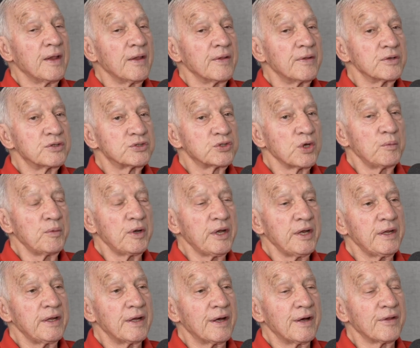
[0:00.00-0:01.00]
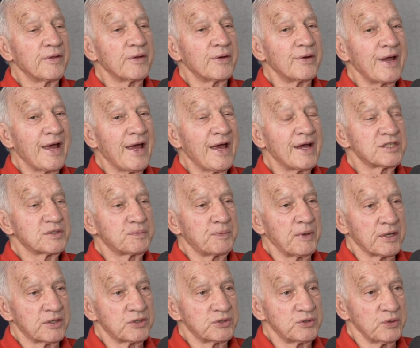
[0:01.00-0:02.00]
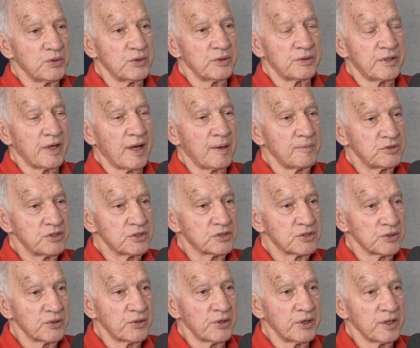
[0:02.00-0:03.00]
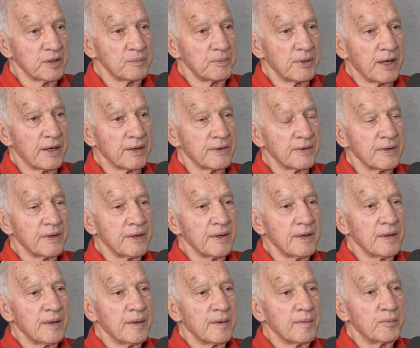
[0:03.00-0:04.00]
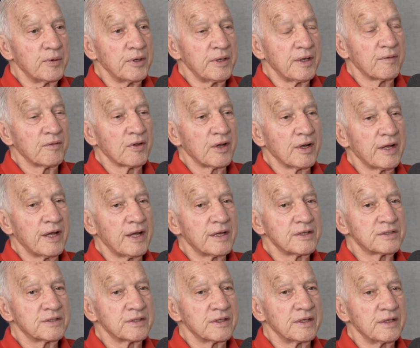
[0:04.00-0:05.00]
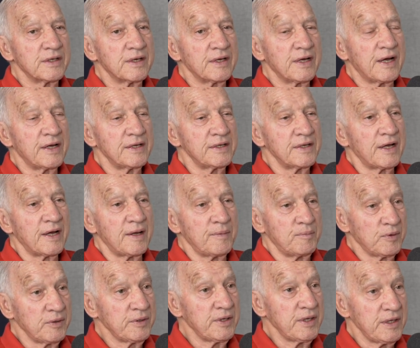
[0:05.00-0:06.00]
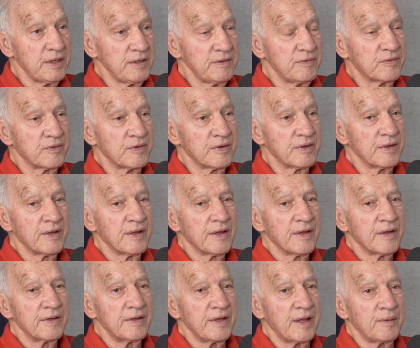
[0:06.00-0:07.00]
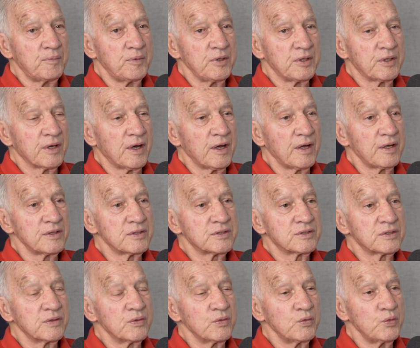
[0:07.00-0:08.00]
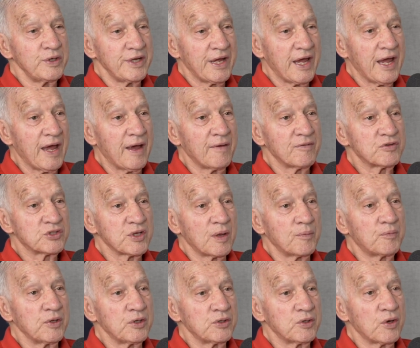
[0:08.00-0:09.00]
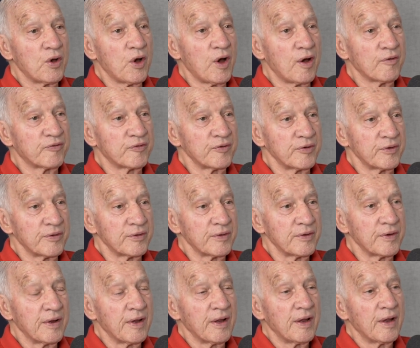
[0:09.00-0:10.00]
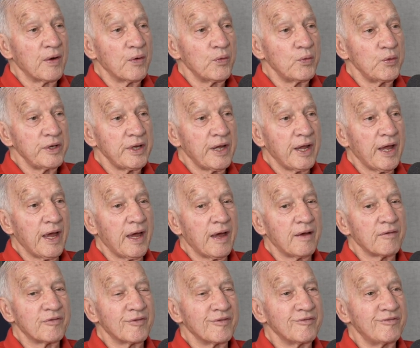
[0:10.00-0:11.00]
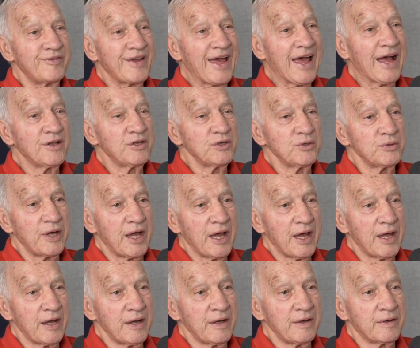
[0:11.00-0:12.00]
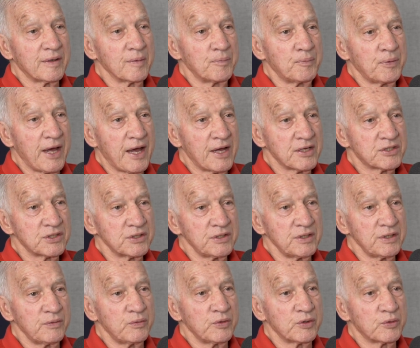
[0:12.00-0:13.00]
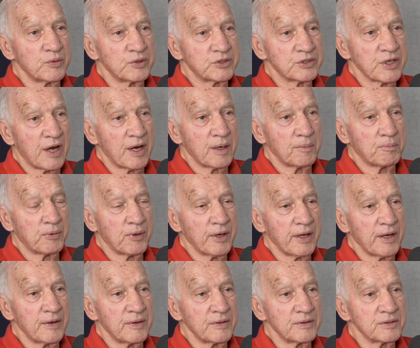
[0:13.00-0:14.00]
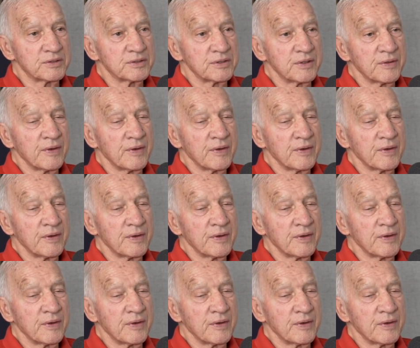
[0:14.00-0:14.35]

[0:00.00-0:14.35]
there's so many other aspects to it that I'm just learning about, but nevertheless, I believe that because we have something to offer, we have value-added capacity with retired players,